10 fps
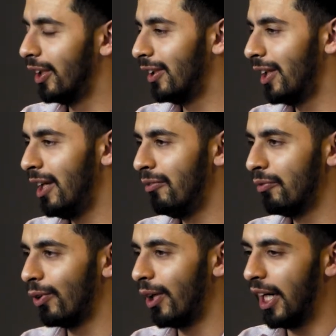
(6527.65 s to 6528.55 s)
Even
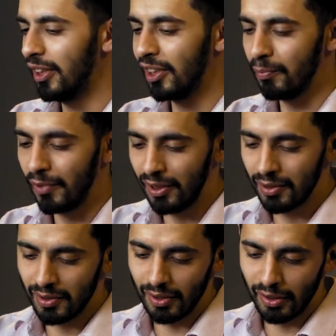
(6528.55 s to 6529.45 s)
for large
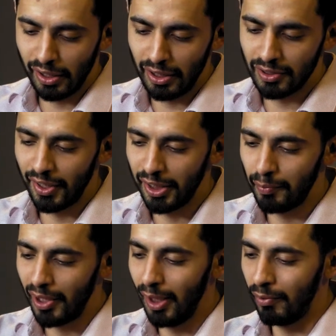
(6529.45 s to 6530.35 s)
companies, things are in the
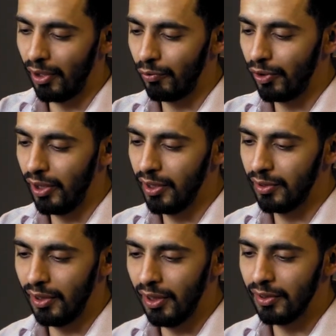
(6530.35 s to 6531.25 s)
pipeline for years
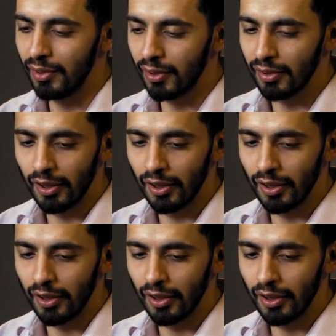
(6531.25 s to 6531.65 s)
and years. And